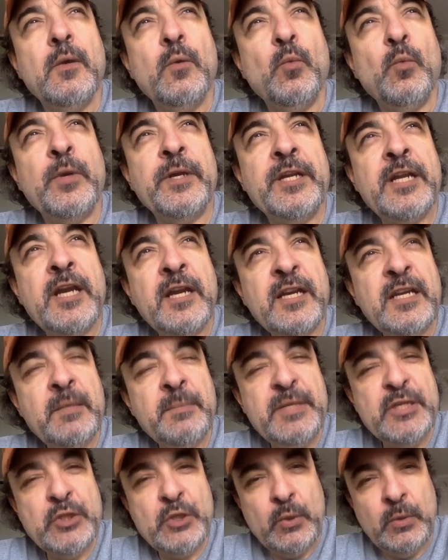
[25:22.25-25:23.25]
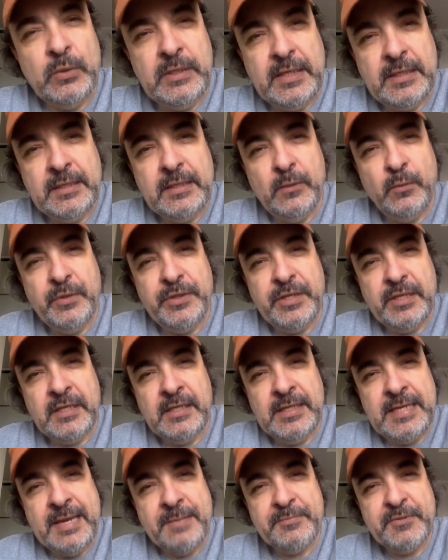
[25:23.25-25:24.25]
We're not going to be so lucky with the
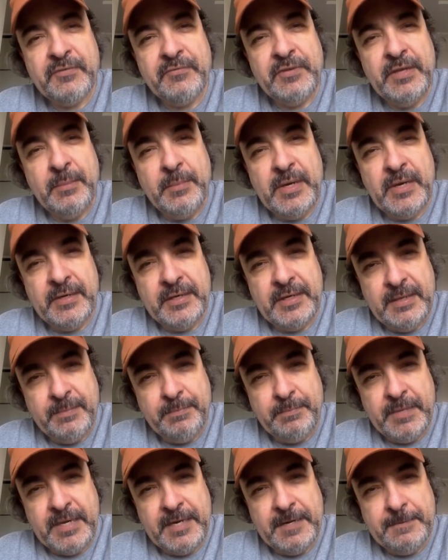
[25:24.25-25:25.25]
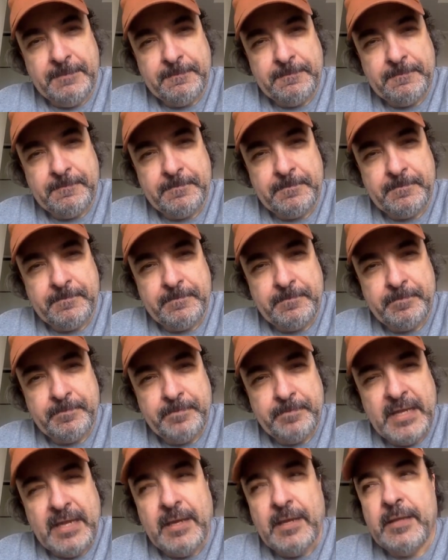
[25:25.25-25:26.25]
collapse of the American empire.
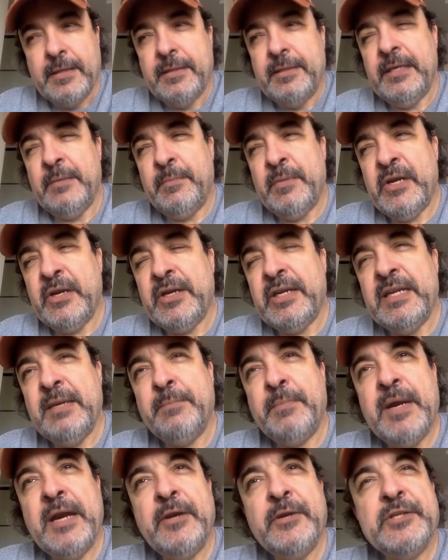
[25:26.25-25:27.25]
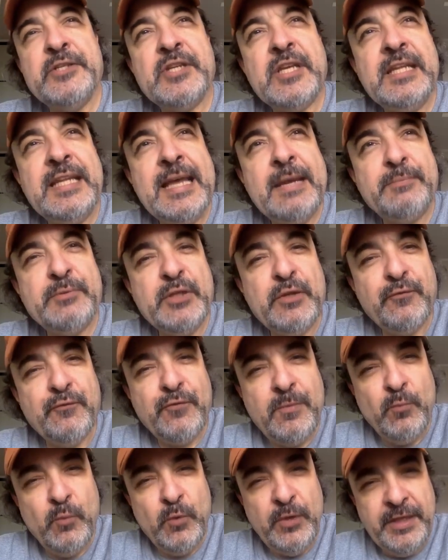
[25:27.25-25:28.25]
The American empire is collapsing
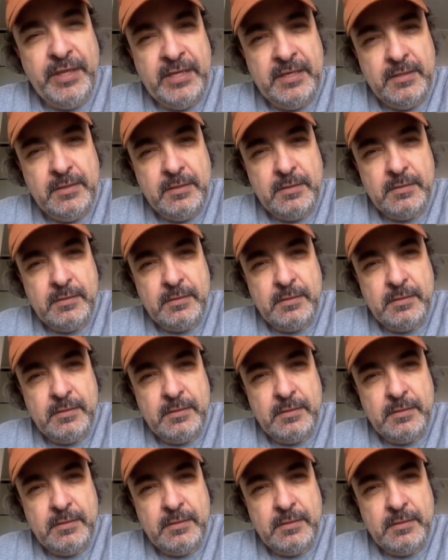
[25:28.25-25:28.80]
from within,